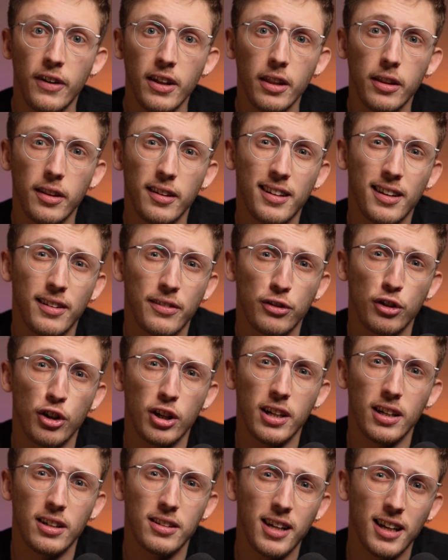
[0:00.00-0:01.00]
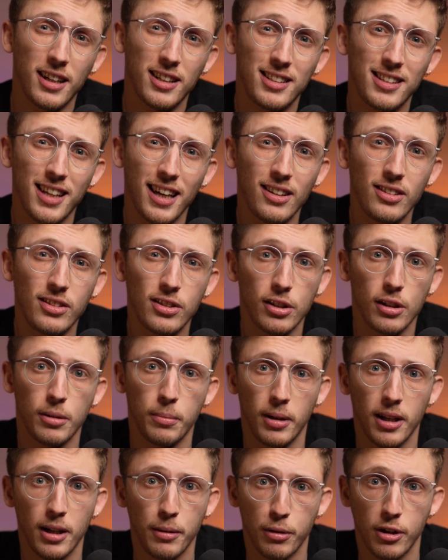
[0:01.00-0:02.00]
fact that this is free and takes seconds to
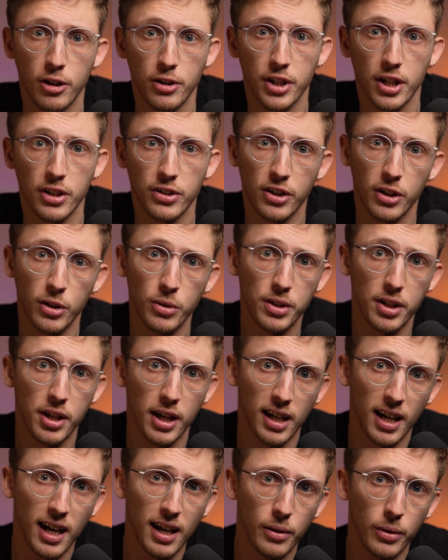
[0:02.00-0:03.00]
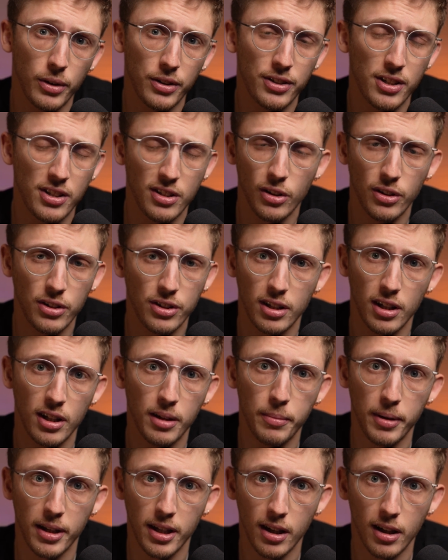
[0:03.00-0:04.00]
complete a process that used to take hours is honestly a
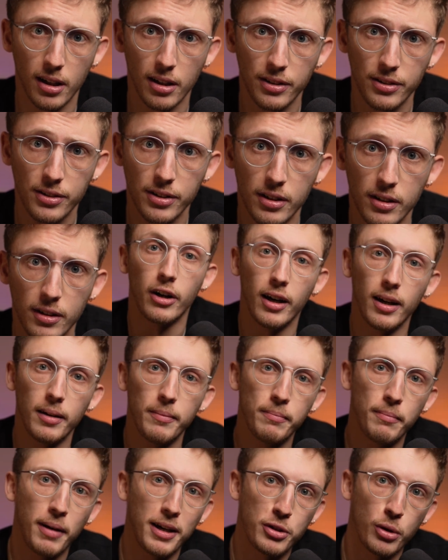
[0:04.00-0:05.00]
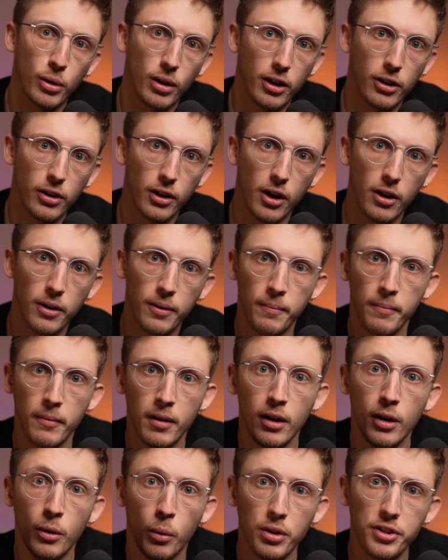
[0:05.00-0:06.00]
bit nuts. Alright, back to our logo.
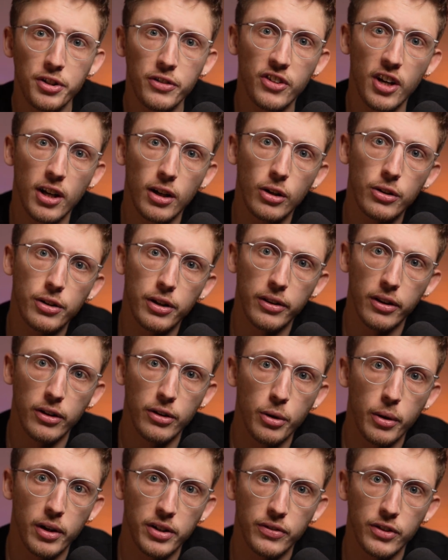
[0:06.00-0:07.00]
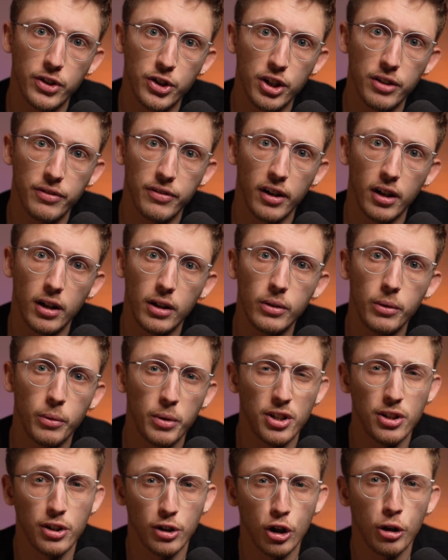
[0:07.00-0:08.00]
Once you've downloaded the new SVG file, which is a